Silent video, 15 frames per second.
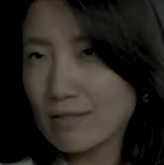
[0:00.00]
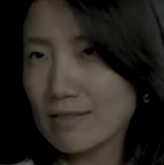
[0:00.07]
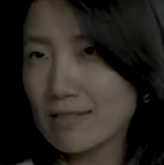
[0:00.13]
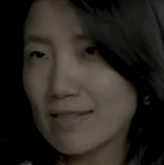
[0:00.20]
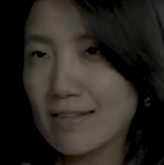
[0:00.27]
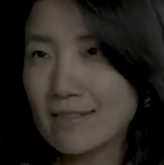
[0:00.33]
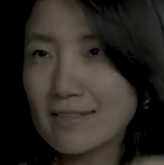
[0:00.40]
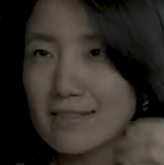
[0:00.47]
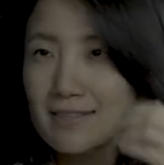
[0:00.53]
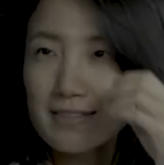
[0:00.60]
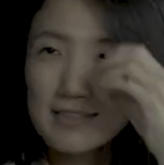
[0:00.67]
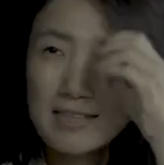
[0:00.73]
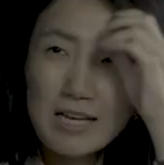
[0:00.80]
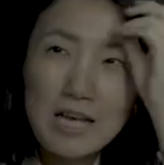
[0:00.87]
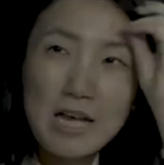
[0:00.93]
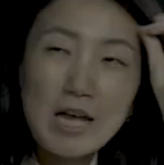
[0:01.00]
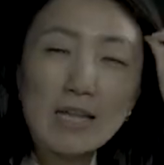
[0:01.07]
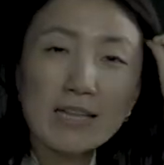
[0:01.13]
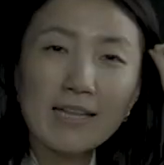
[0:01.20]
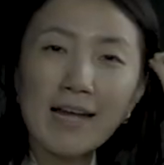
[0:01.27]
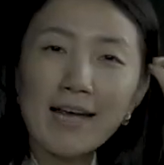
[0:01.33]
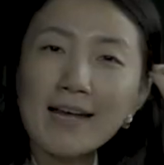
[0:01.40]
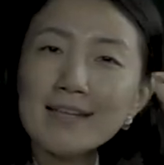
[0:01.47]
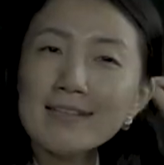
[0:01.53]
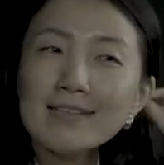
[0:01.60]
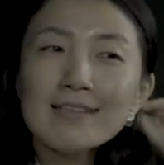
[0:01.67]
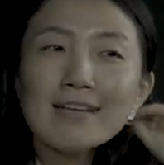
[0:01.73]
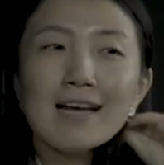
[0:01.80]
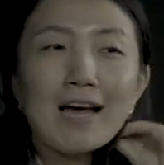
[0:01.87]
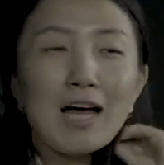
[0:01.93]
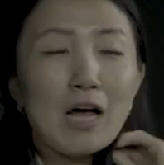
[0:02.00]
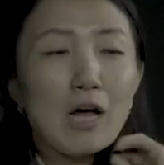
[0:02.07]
understanding mm. then